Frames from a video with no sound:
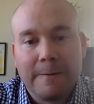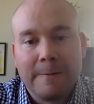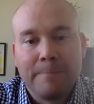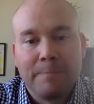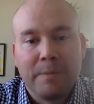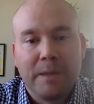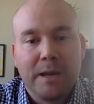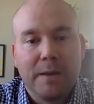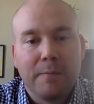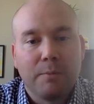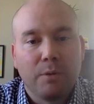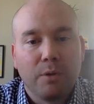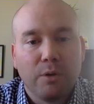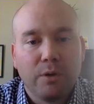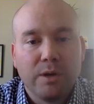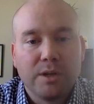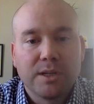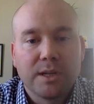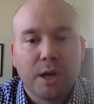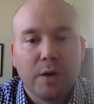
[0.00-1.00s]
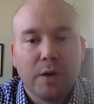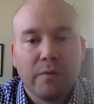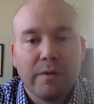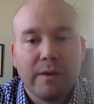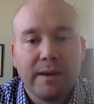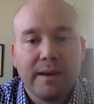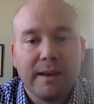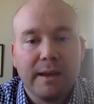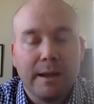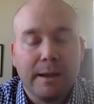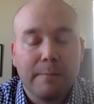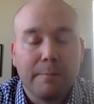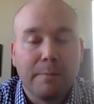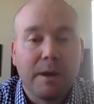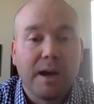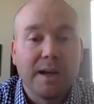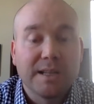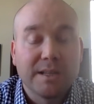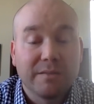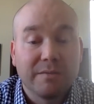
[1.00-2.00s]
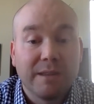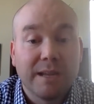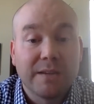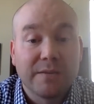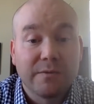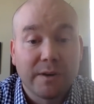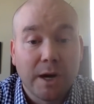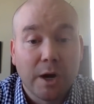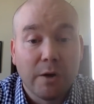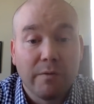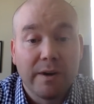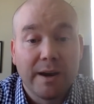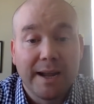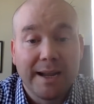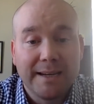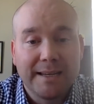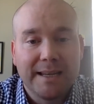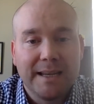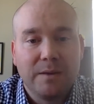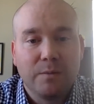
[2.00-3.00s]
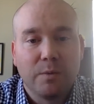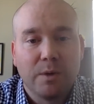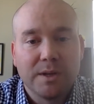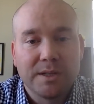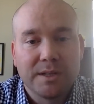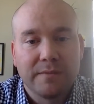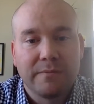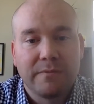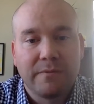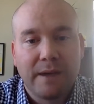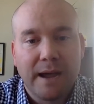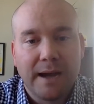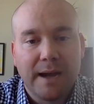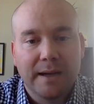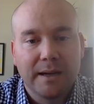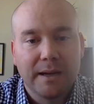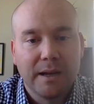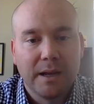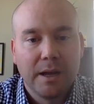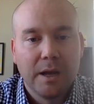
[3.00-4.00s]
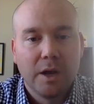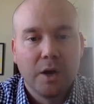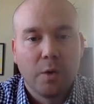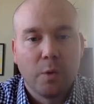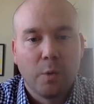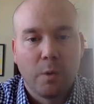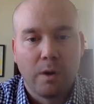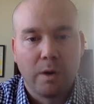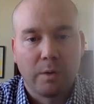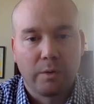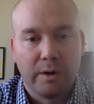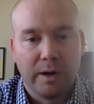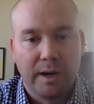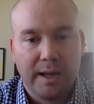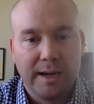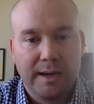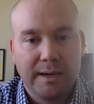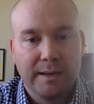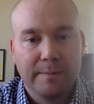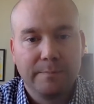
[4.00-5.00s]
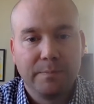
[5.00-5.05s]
an employee's positive test for COVID-19 was in fact work-related.